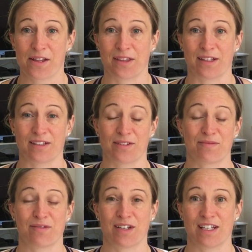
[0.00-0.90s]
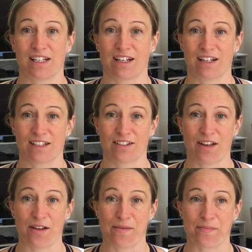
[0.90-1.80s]
There's some really nice
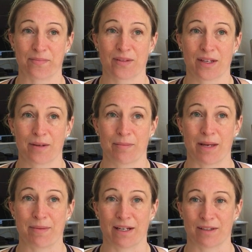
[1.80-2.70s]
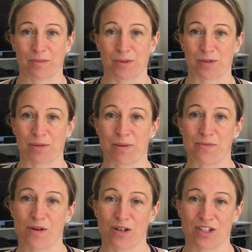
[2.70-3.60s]
baby animals to be
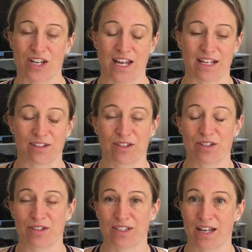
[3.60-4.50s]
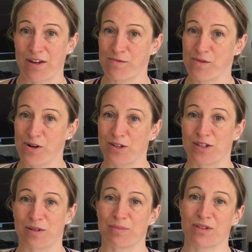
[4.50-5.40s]
watching. You can just sit and watch
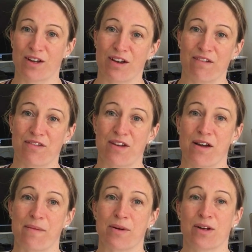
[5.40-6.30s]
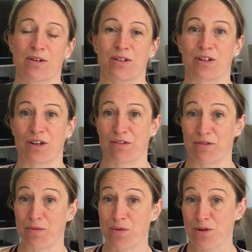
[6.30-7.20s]
and observe them, or you can go for
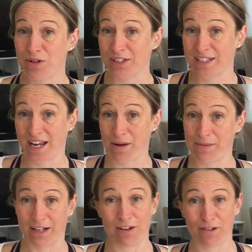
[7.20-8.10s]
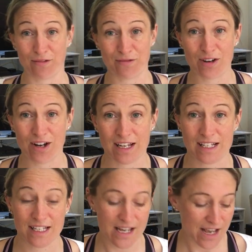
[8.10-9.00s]
a walk and see how many you can find.